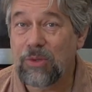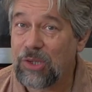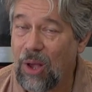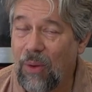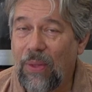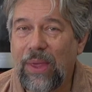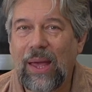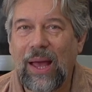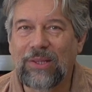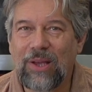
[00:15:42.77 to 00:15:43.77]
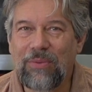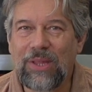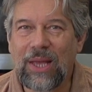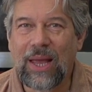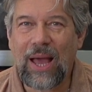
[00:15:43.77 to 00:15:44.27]
So that's
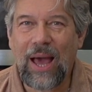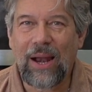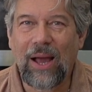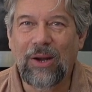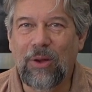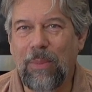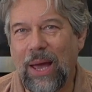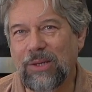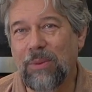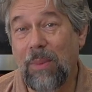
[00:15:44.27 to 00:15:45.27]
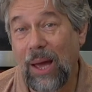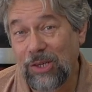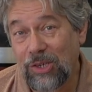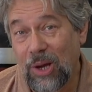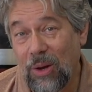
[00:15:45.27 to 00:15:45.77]
everything I got. I'm gonna go back to my
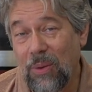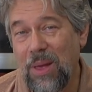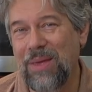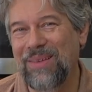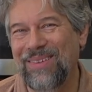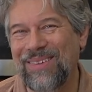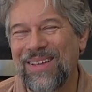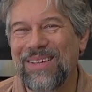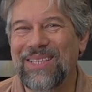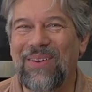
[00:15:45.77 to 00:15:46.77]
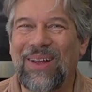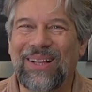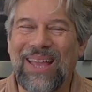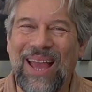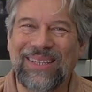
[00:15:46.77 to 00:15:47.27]
show. So
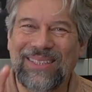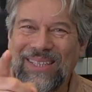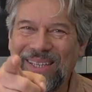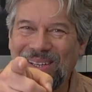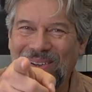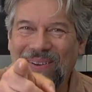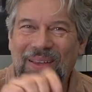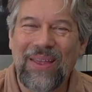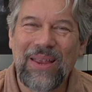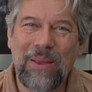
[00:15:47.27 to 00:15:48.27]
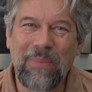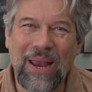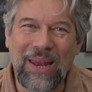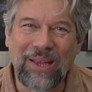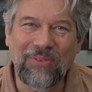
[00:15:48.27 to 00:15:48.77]
I'll catch you in
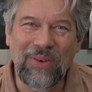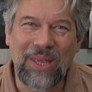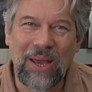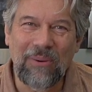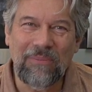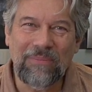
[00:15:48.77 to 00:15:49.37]
my next video.